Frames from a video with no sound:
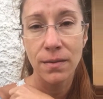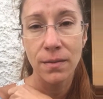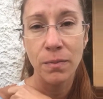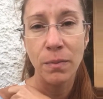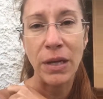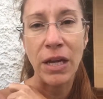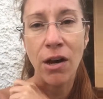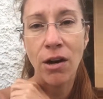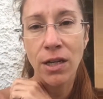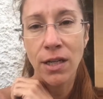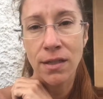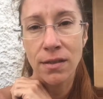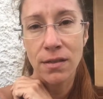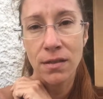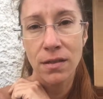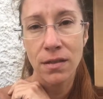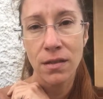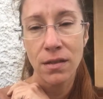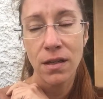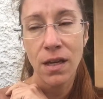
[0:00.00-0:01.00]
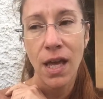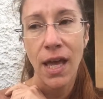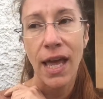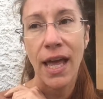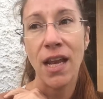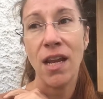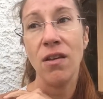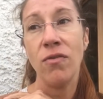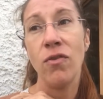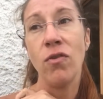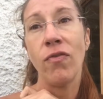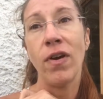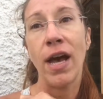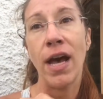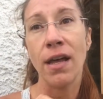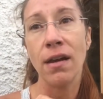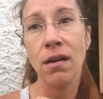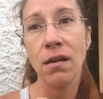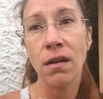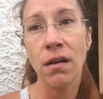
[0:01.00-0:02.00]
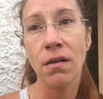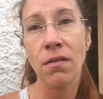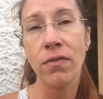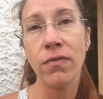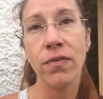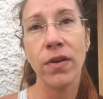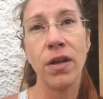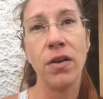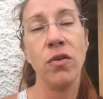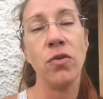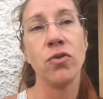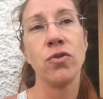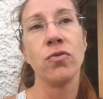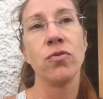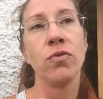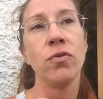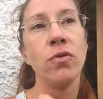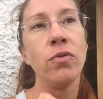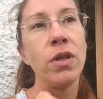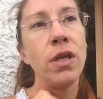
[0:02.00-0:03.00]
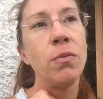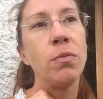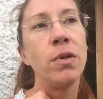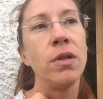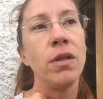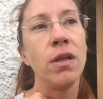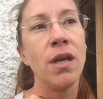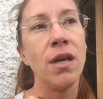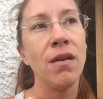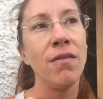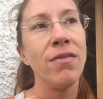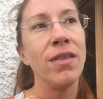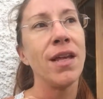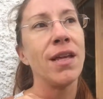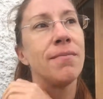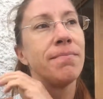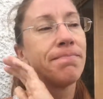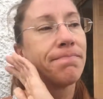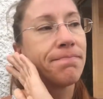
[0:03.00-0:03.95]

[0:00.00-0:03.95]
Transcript: Be honest. And if you've had enough and you truly believe that